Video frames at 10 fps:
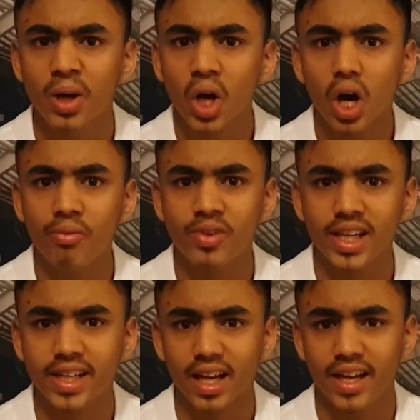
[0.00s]
Hopefully
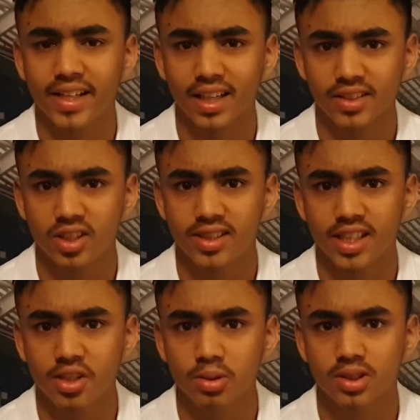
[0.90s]
he can
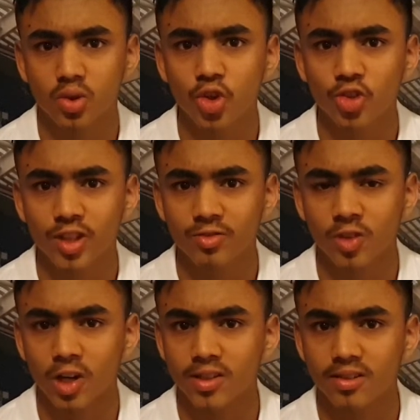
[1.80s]
continue his scoring run.